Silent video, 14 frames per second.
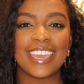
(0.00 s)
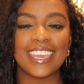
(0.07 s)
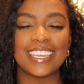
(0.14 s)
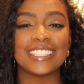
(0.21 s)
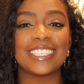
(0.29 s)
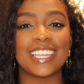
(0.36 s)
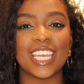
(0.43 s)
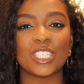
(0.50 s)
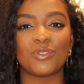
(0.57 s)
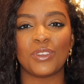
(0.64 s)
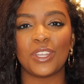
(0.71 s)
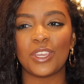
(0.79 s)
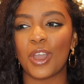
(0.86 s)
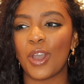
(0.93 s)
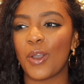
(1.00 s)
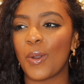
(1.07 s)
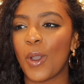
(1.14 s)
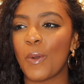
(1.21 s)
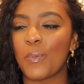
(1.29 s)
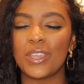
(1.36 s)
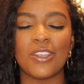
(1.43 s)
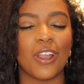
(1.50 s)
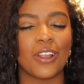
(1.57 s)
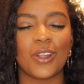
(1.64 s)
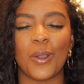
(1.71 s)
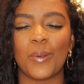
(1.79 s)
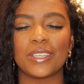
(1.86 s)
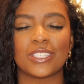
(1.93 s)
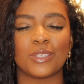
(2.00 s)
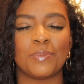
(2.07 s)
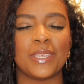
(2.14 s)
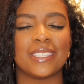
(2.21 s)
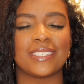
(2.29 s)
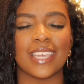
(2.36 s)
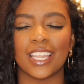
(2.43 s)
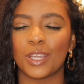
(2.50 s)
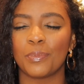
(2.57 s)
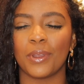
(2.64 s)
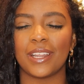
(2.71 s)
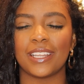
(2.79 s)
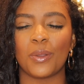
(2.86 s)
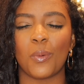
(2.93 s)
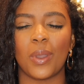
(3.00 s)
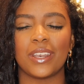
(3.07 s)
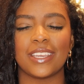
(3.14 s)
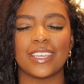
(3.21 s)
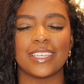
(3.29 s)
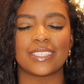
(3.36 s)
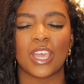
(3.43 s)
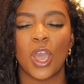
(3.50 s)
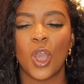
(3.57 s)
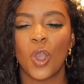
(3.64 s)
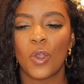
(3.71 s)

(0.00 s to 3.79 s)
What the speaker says: In today's video, we are going to be celebrating what is